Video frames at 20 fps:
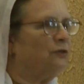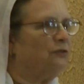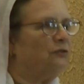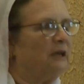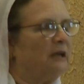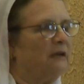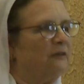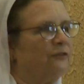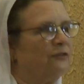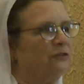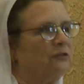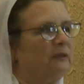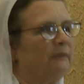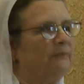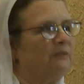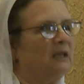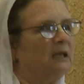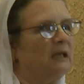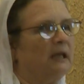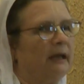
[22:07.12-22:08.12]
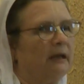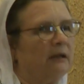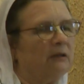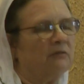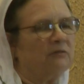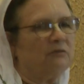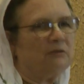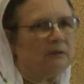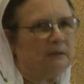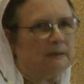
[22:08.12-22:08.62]
settle for something
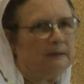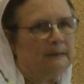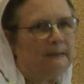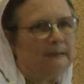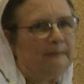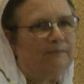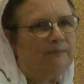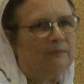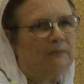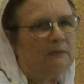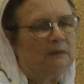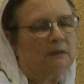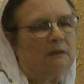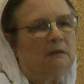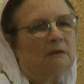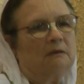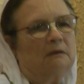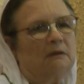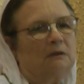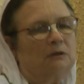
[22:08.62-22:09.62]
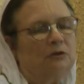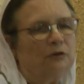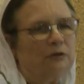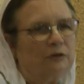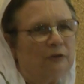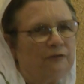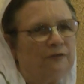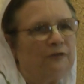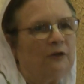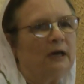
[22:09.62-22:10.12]
else, you're
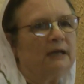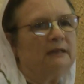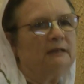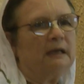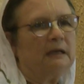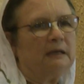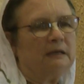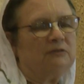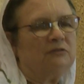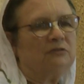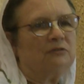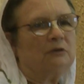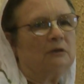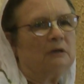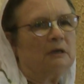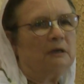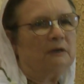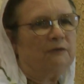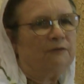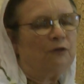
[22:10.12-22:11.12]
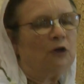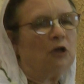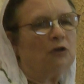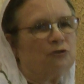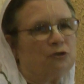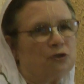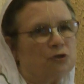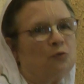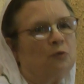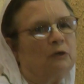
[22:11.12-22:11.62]
going to find that it
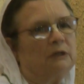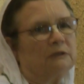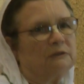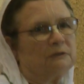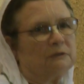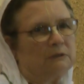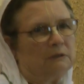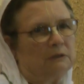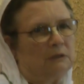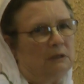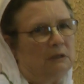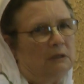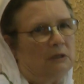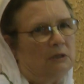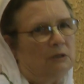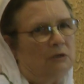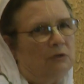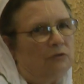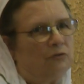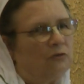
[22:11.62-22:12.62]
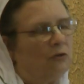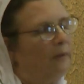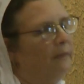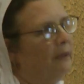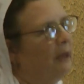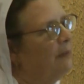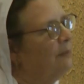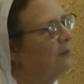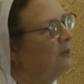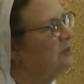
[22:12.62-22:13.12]
falls short. So
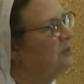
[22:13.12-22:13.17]
maybe